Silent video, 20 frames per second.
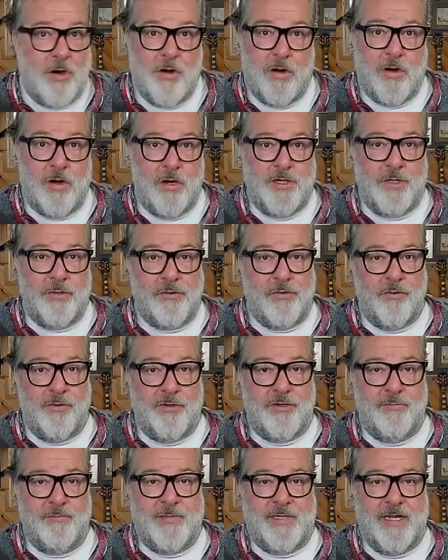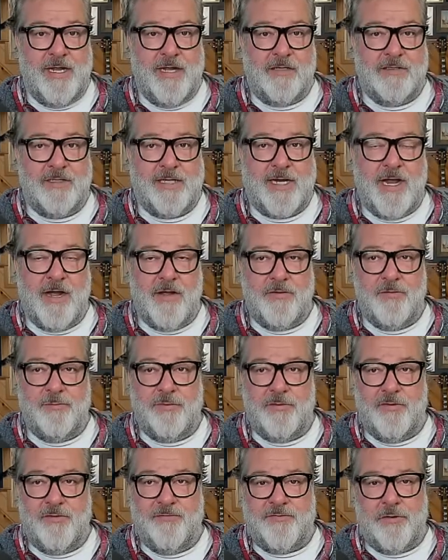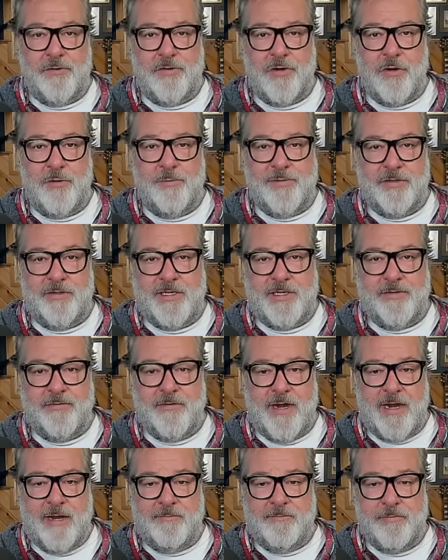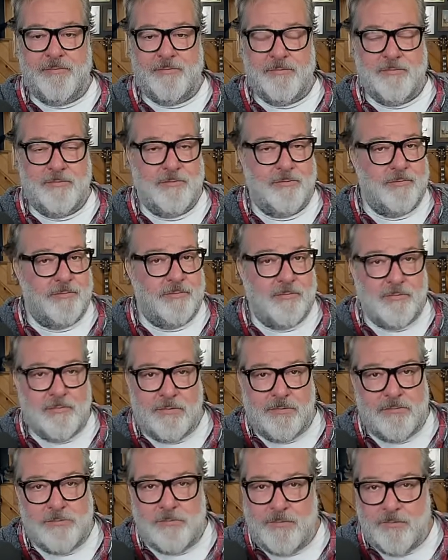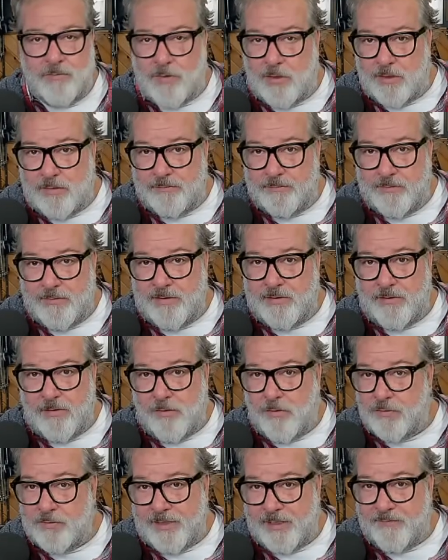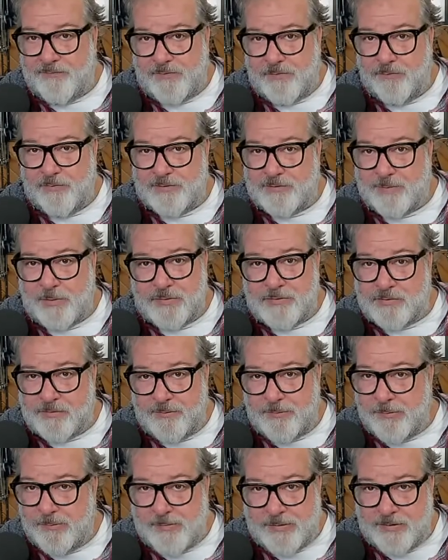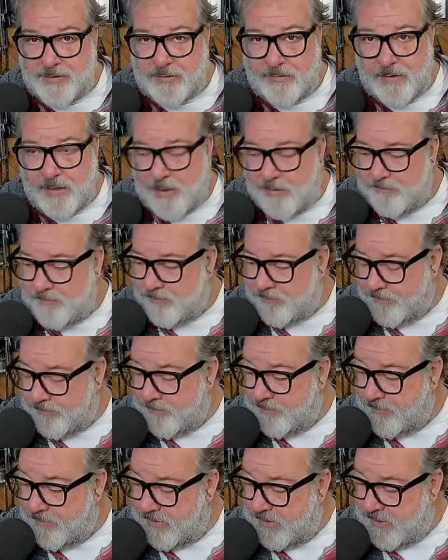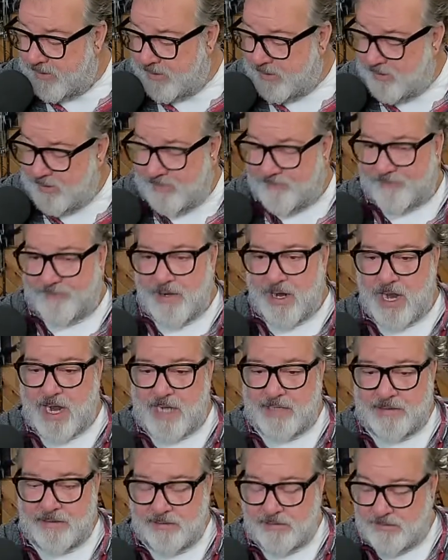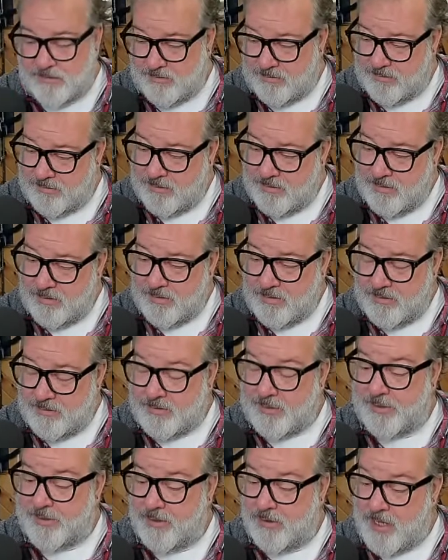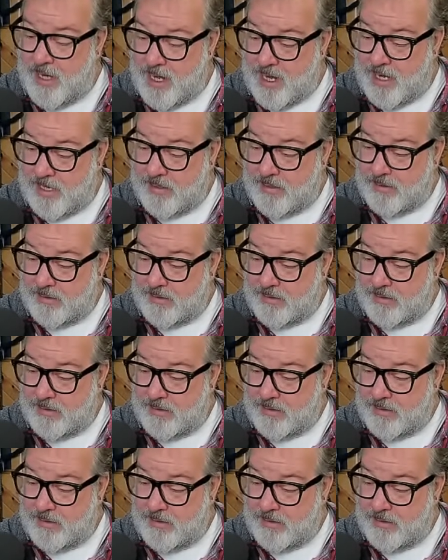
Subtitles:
are you going to be held accountable if you're no Billy Graham? Well, only if you were supposed to be Billy Graham. If not, then you're not.